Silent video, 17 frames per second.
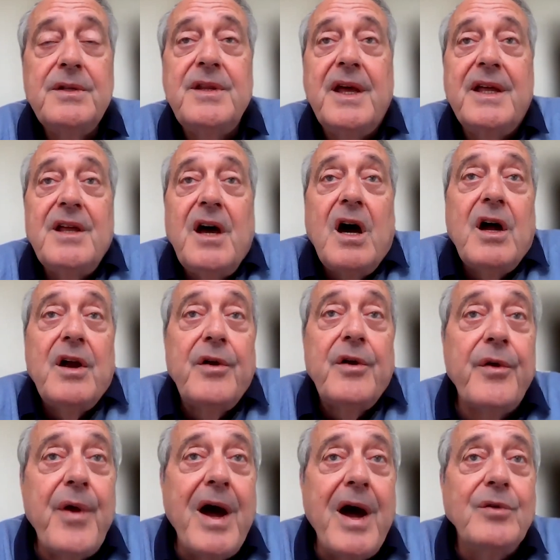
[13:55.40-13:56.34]
that are
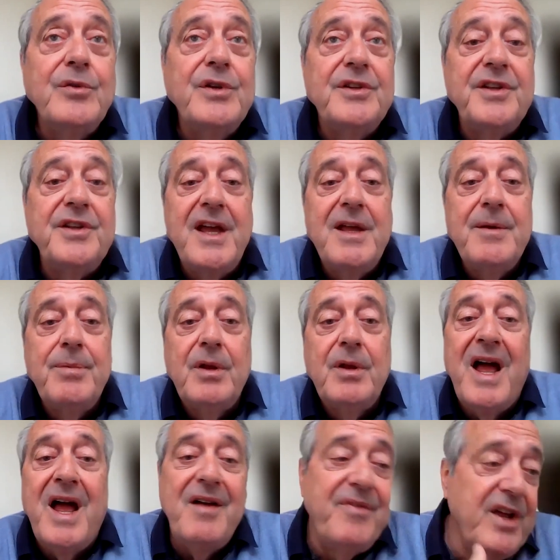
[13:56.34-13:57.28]
around the
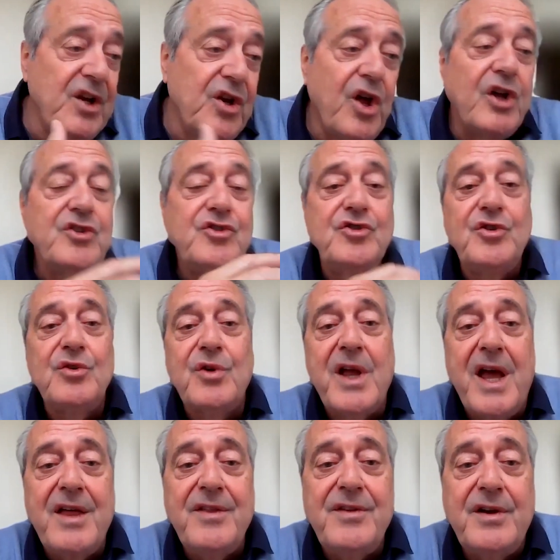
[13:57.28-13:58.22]
table, having lunch
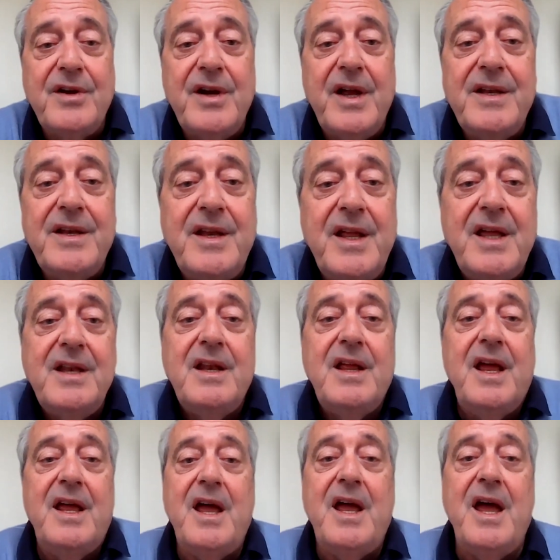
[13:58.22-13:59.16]
together, and
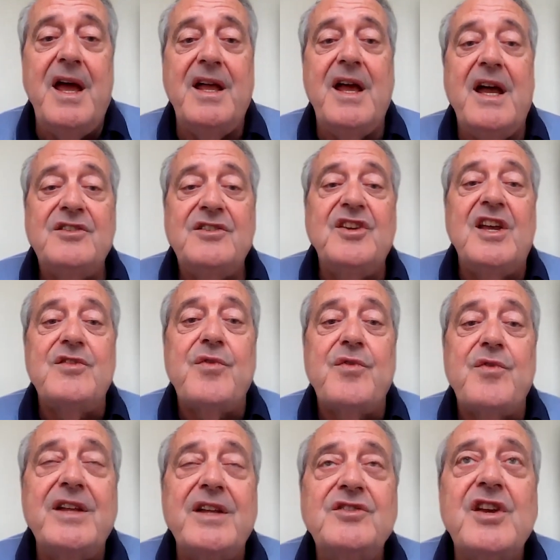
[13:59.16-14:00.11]
et
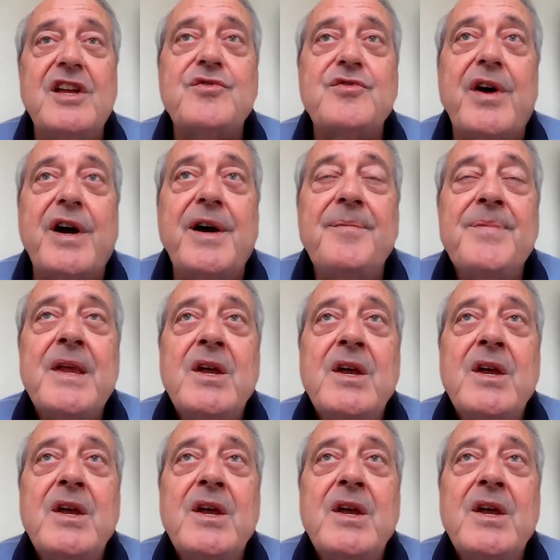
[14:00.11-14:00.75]
cetera, et cetera.